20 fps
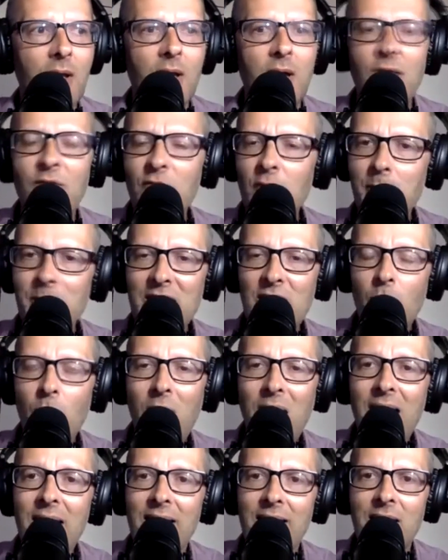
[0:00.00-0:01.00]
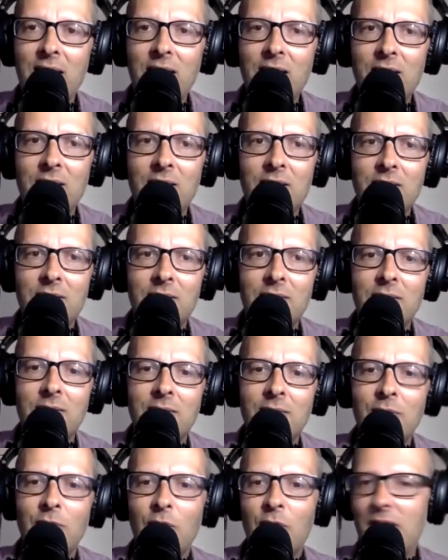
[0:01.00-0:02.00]
Have you been away?
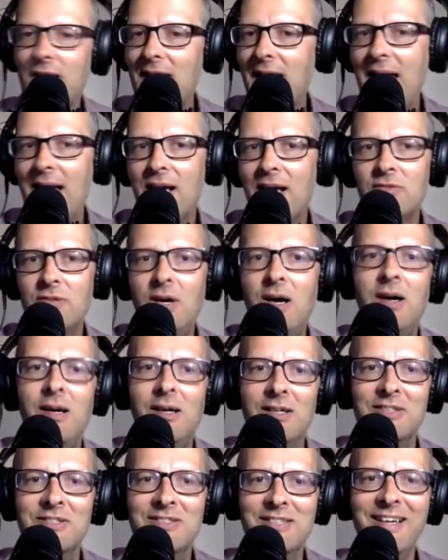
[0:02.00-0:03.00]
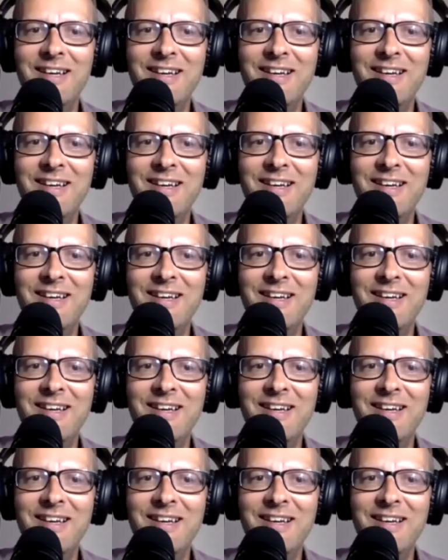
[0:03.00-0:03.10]
looking at our grass.